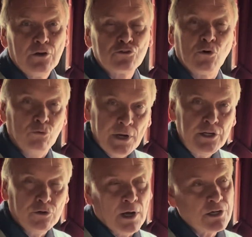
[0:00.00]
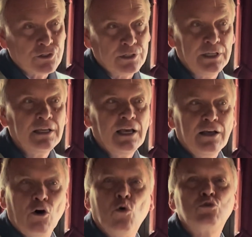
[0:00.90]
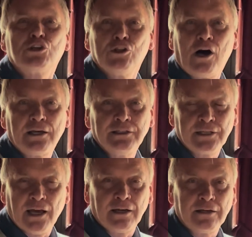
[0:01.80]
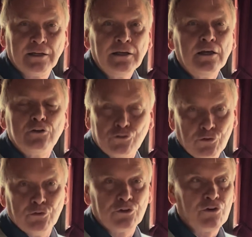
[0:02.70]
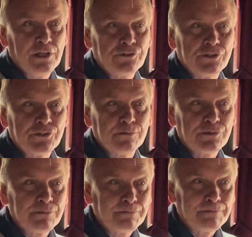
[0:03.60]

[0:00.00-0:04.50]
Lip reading: So radio actually owes a lot in Canada to the train systems.